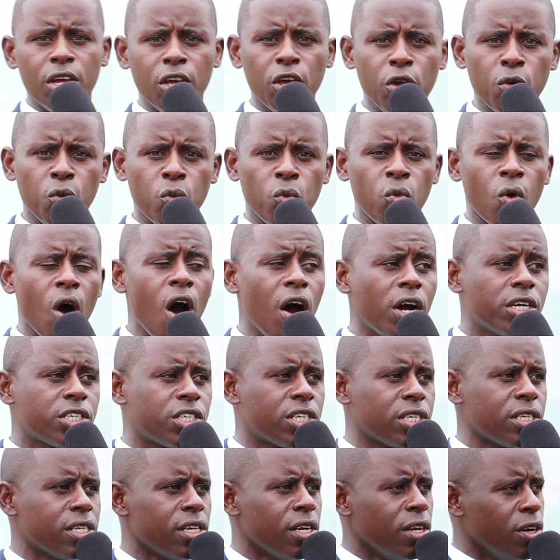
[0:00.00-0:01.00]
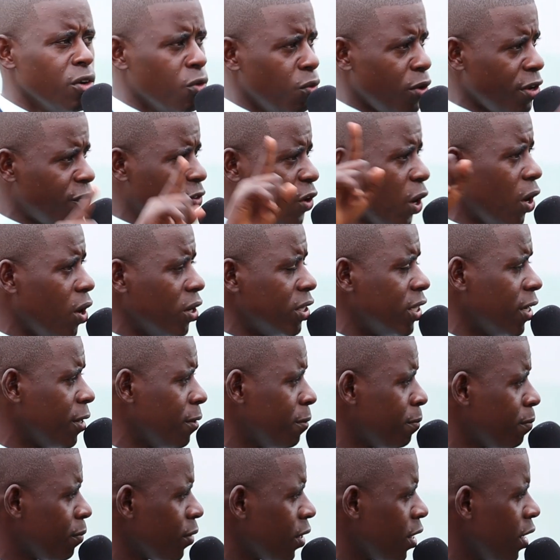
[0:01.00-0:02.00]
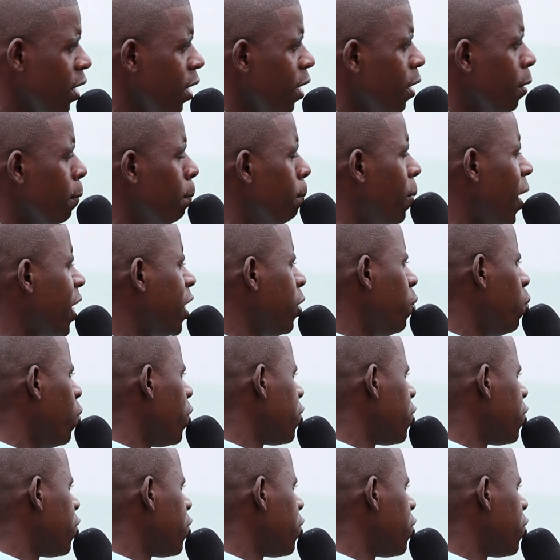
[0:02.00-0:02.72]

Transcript: he walked with God, but he